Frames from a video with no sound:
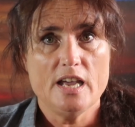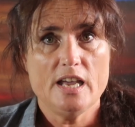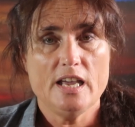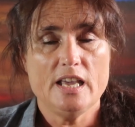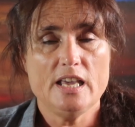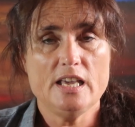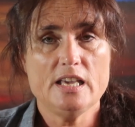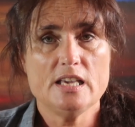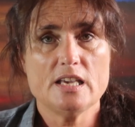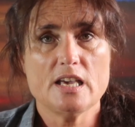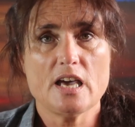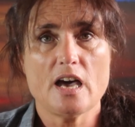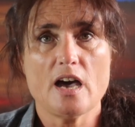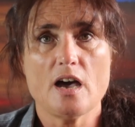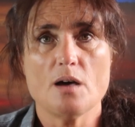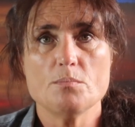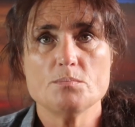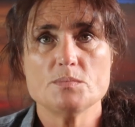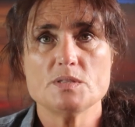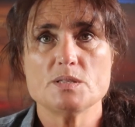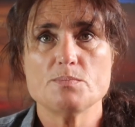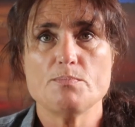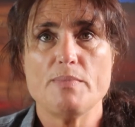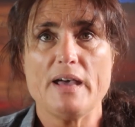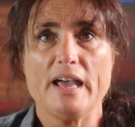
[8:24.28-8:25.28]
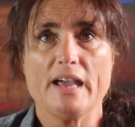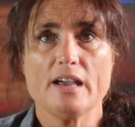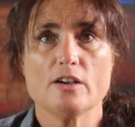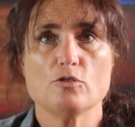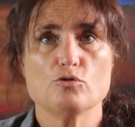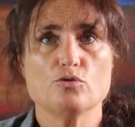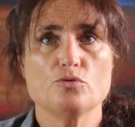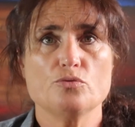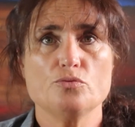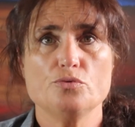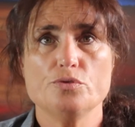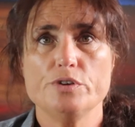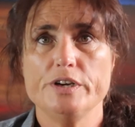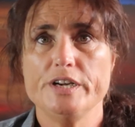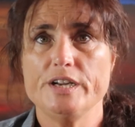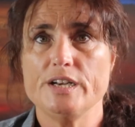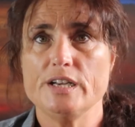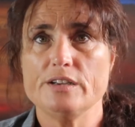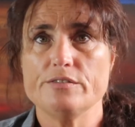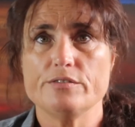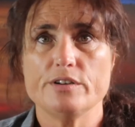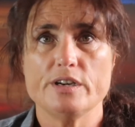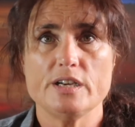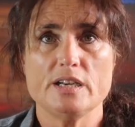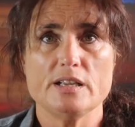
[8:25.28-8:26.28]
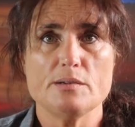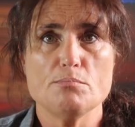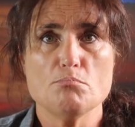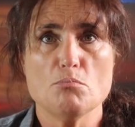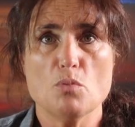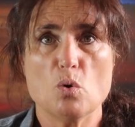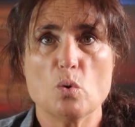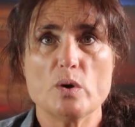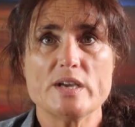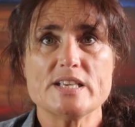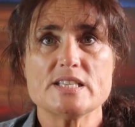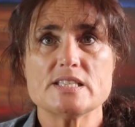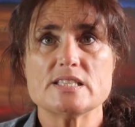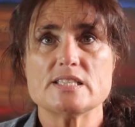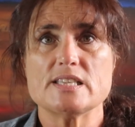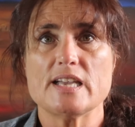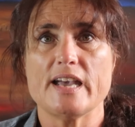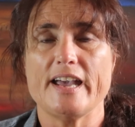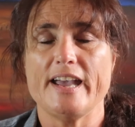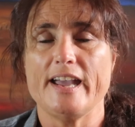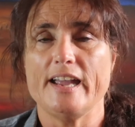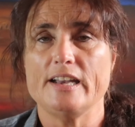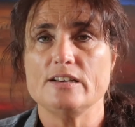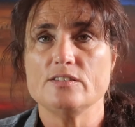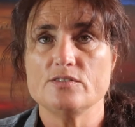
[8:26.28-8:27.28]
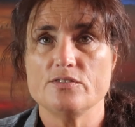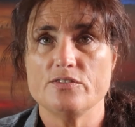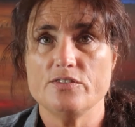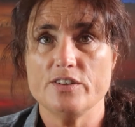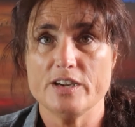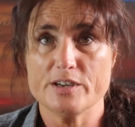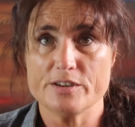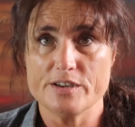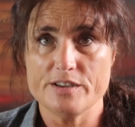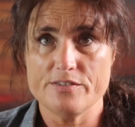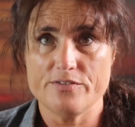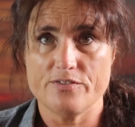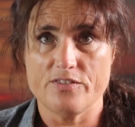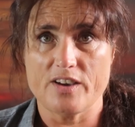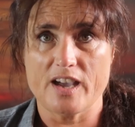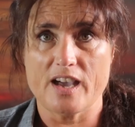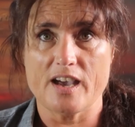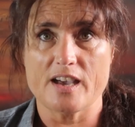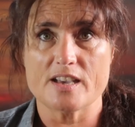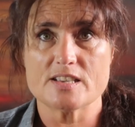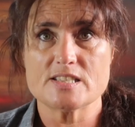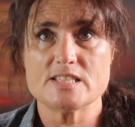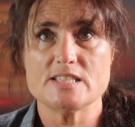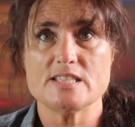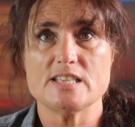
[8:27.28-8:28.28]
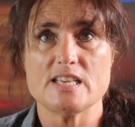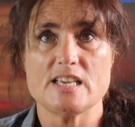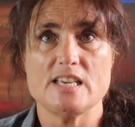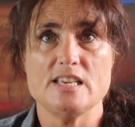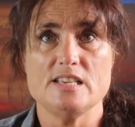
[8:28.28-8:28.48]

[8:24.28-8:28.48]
It comes back really, really moist and very fast.